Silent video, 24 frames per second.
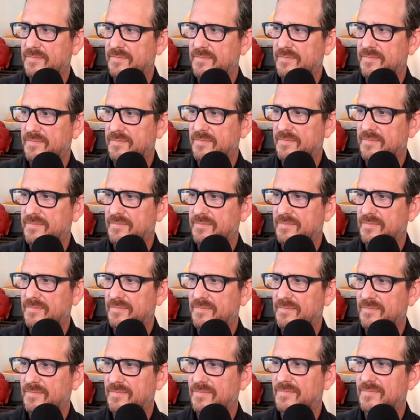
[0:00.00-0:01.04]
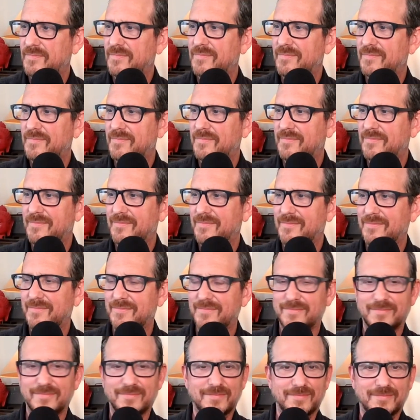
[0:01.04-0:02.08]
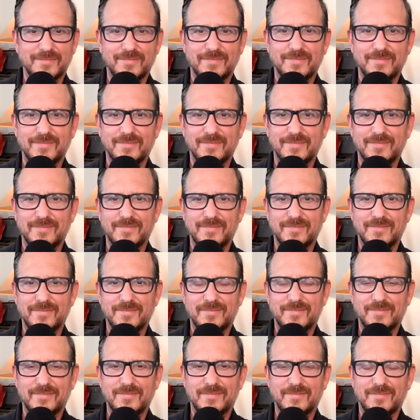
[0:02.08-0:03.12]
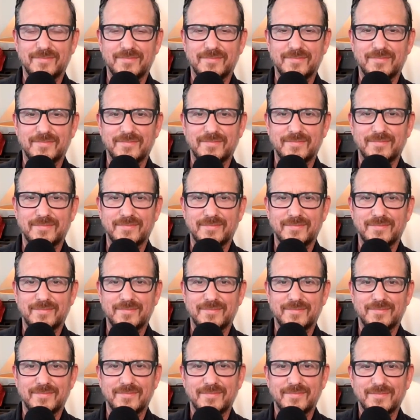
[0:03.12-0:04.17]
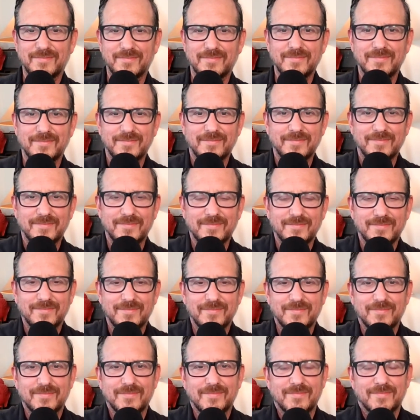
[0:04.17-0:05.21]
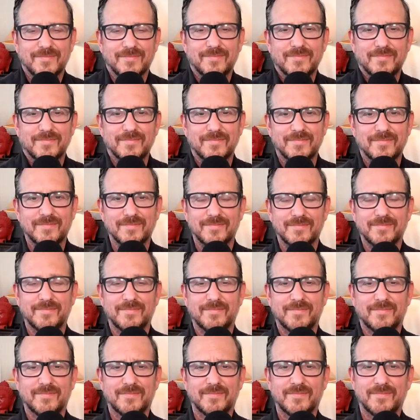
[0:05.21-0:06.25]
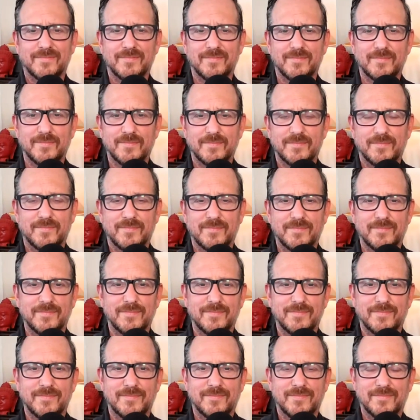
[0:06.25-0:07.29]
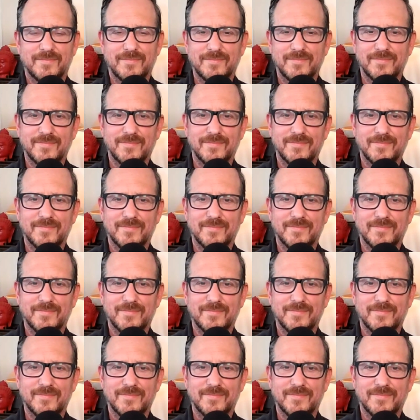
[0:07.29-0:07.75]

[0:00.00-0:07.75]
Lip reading: (silent)